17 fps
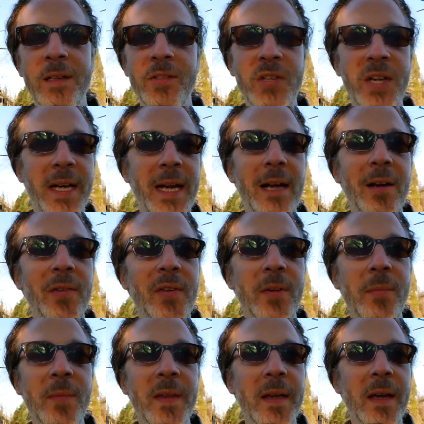check out
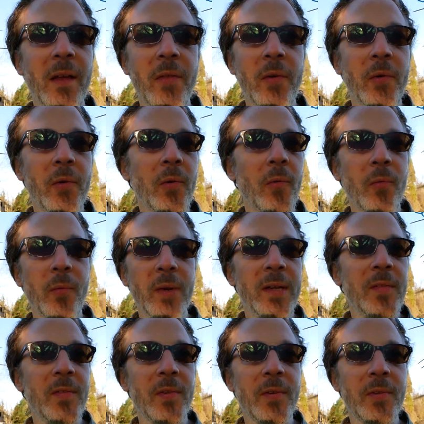some of the other
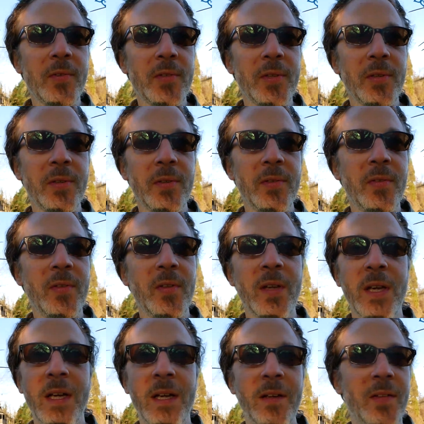researchers,
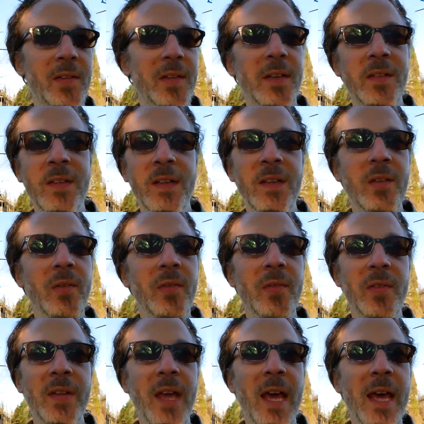CC
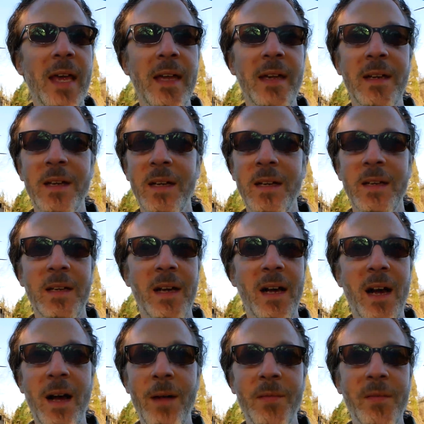Doucette,
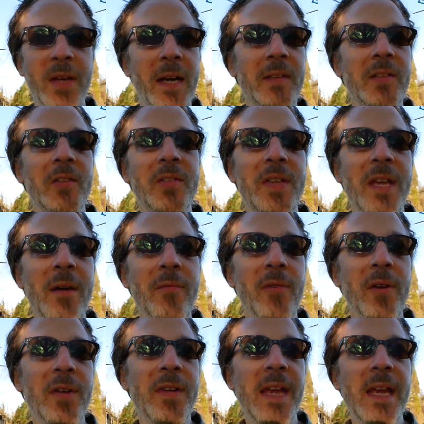Dr.
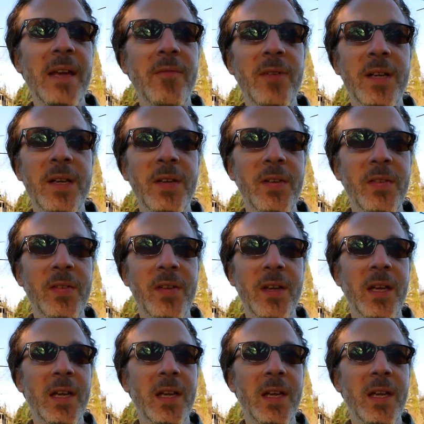Deborah Davis.